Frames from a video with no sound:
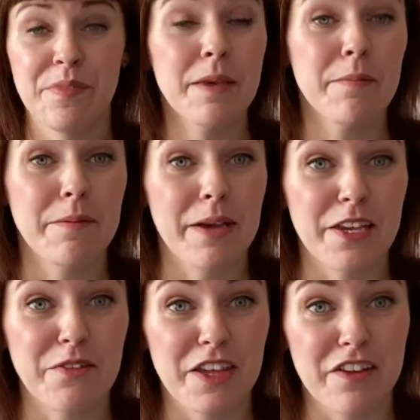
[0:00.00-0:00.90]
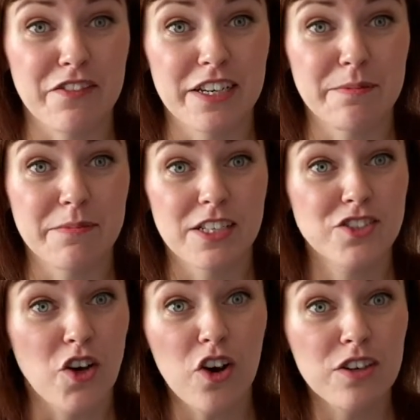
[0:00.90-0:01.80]
It might make you think of a
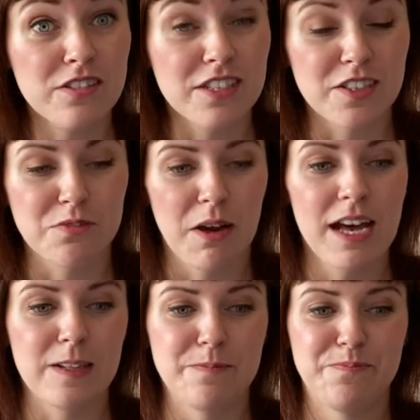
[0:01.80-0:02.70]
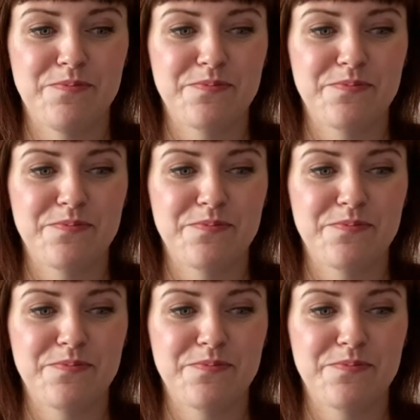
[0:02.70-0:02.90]
song as well.